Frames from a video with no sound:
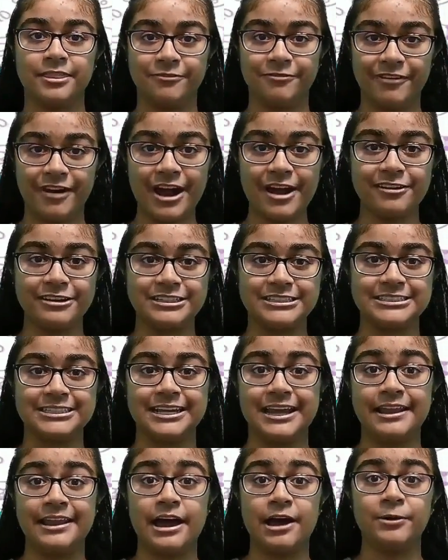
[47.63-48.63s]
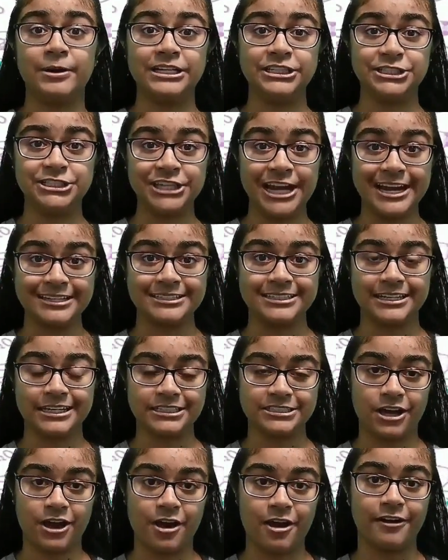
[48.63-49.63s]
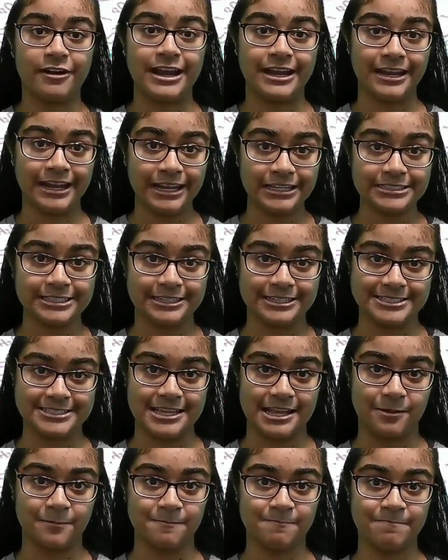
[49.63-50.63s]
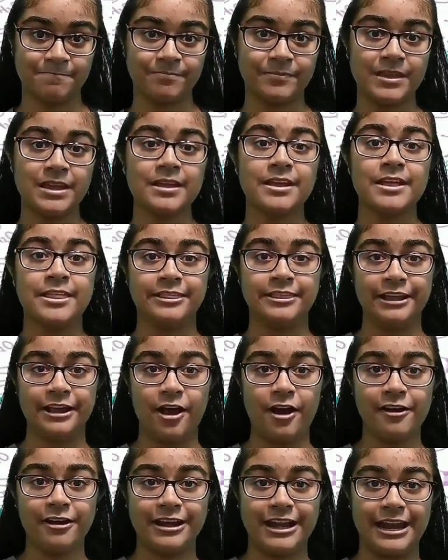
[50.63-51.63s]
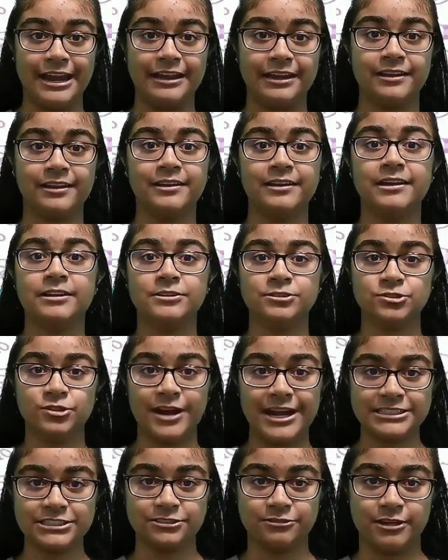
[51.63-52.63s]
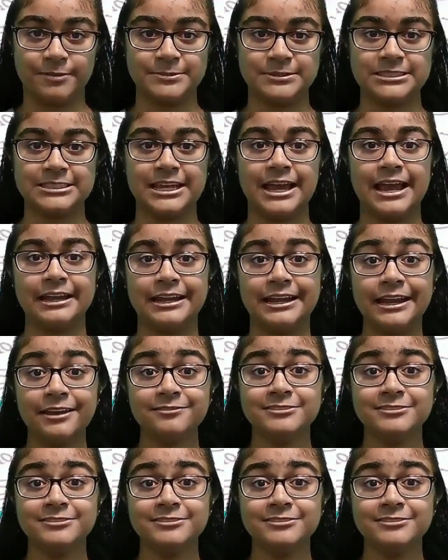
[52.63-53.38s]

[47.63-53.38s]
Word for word: The virus can now inject its RNA into the cell. The RNA transcripts and